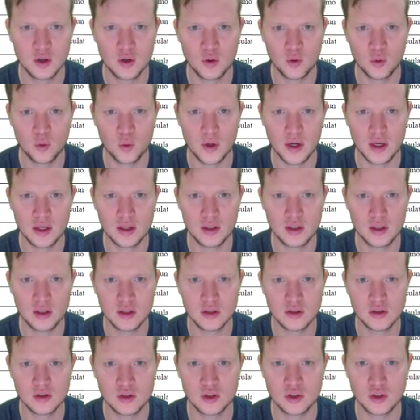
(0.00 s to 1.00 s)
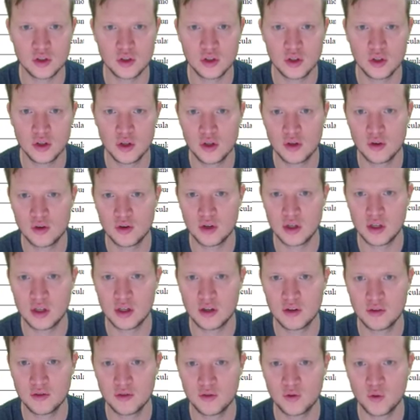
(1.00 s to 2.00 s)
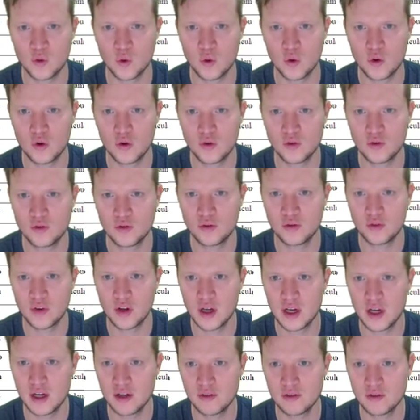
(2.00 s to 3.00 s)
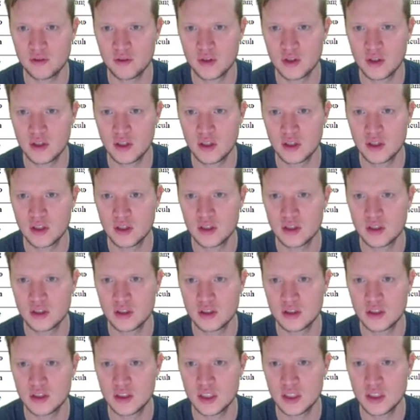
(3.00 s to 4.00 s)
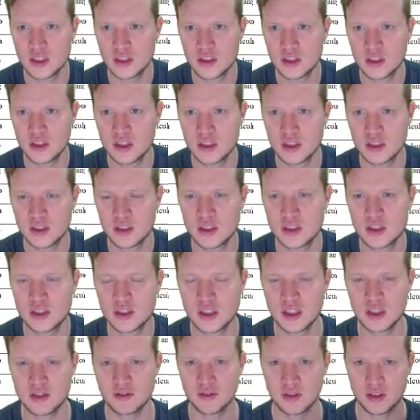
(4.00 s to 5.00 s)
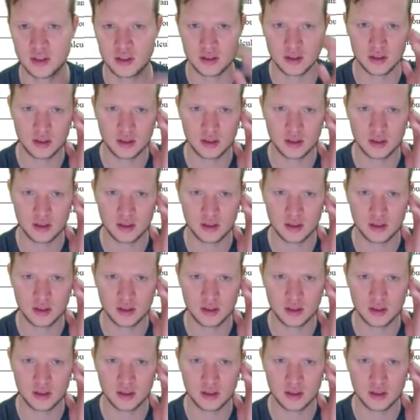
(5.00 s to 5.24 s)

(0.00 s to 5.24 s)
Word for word: One, two, three, four, five, six, seven.